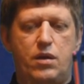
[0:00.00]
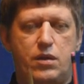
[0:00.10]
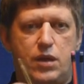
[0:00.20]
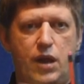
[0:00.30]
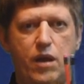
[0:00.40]

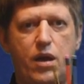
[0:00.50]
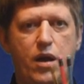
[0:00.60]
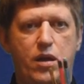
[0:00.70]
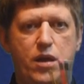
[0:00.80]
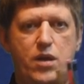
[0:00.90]
3
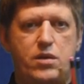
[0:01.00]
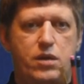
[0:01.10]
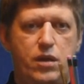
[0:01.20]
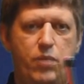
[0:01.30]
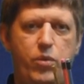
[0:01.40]

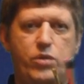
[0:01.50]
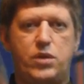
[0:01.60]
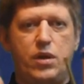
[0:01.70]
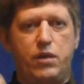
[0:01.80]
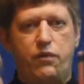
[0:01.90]
pencils,
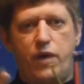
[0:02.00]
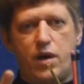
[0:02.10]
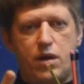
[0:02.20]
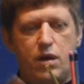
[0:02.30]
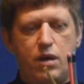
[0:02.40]
and
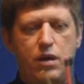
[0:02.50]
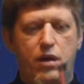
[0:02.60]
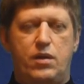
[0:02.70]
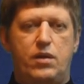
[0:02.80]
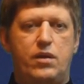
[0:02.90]
plus
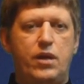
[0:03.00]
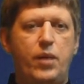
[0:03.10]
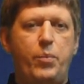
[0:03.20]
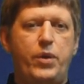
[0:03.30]
fact.